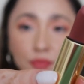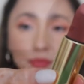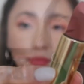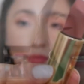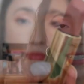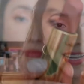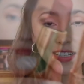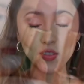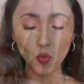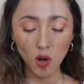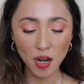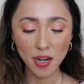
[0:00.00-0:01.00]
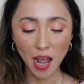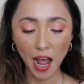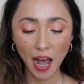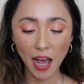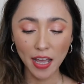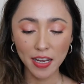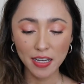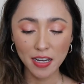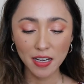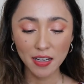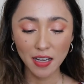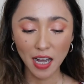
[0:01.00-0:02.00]
This next one, I'd,
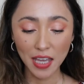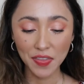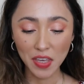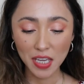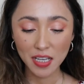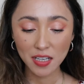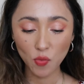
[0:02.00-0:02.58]
I think